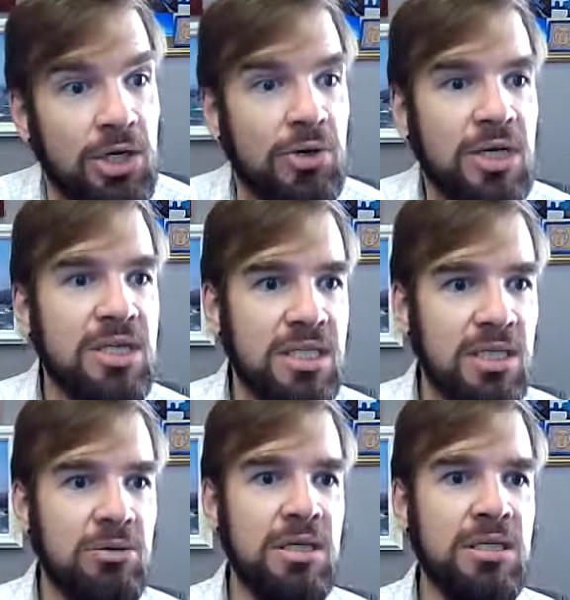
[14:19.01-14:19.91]

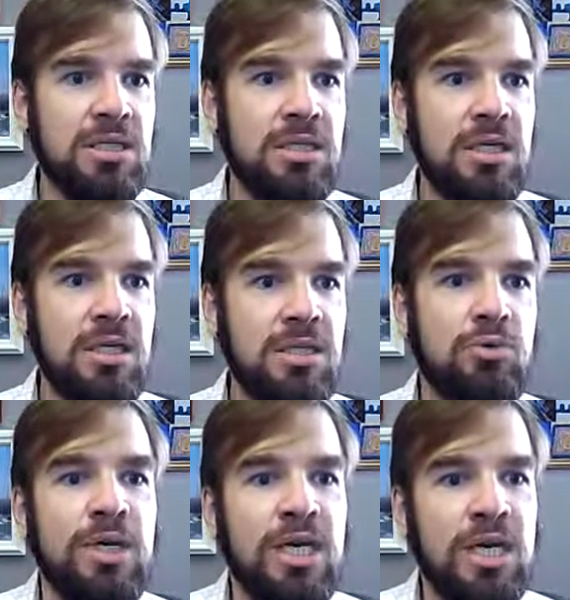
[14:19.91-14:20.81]
Consider this the
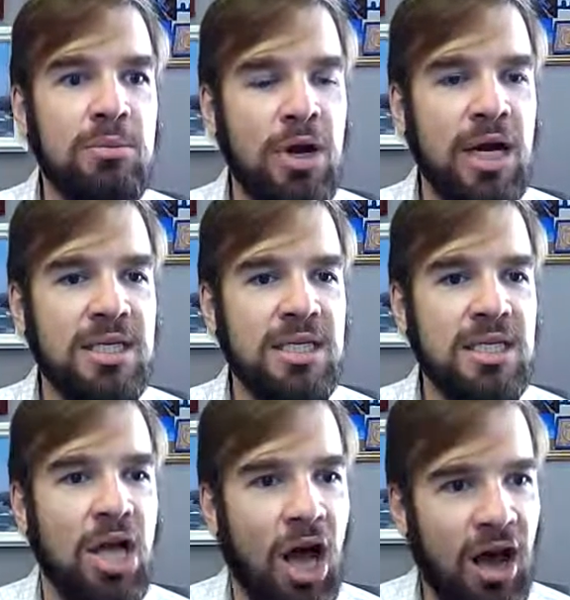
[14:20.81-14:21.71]
reading
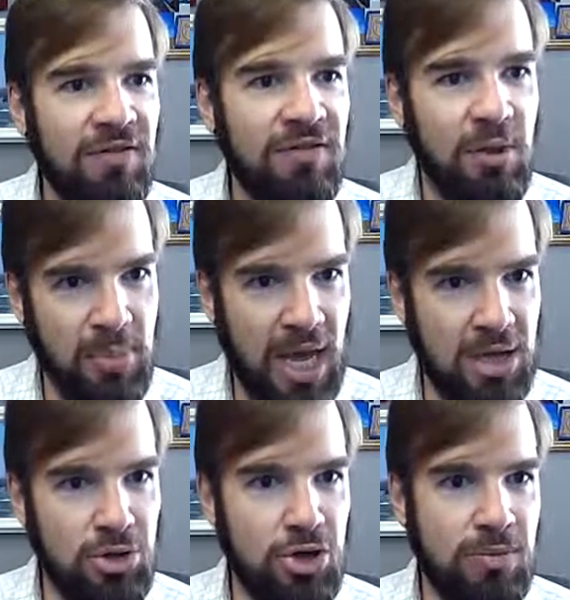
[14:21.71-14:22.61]
process off the
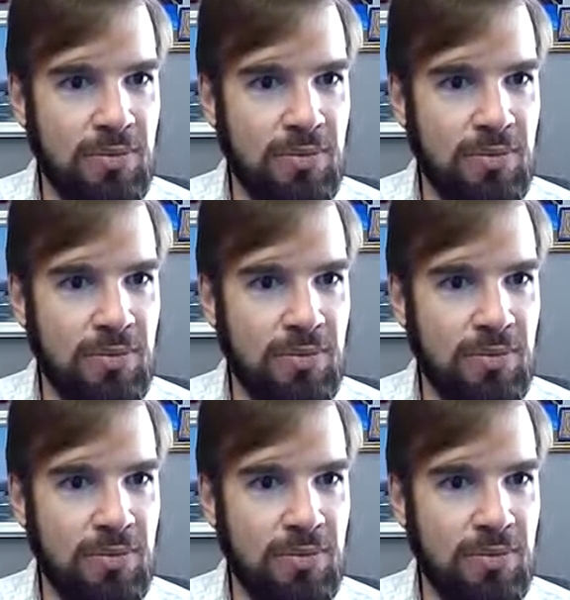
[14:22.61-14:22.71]
page.